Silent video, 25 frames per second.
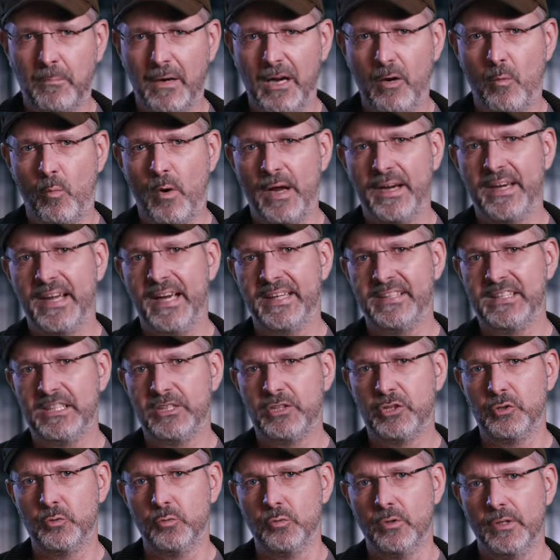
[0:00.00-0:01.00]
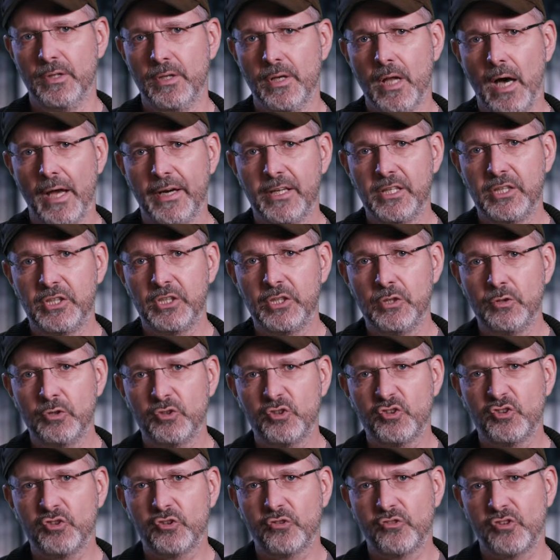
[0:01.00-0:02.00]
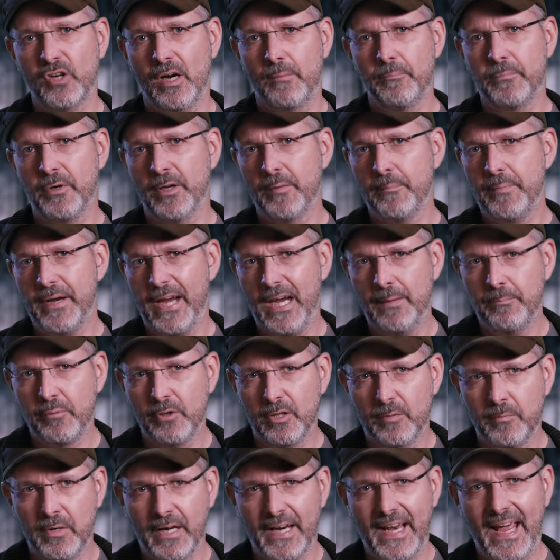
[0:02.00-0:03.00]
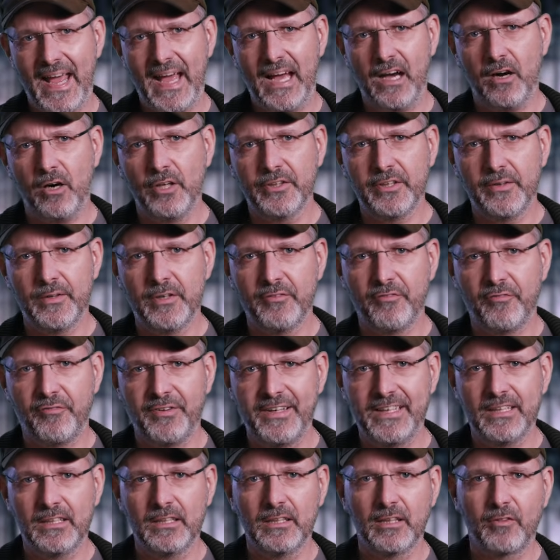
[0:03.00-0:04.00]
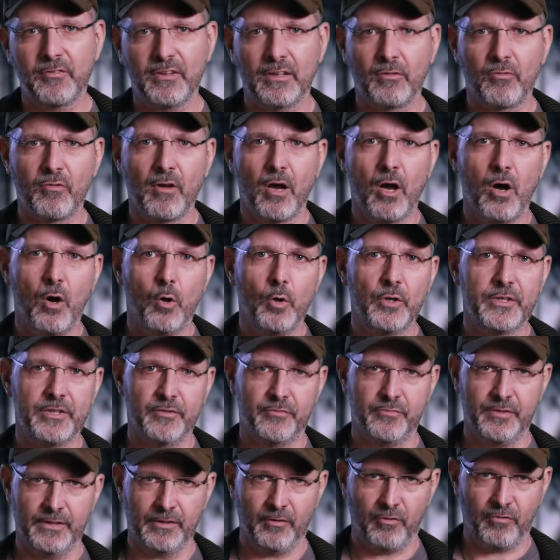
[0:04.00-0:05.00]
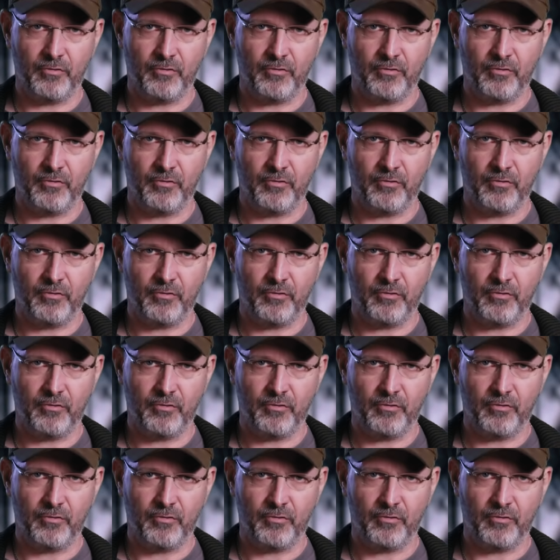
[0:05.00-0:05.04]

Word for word: by 192. Not a huge jump on paper, but out on the fields it's a whole different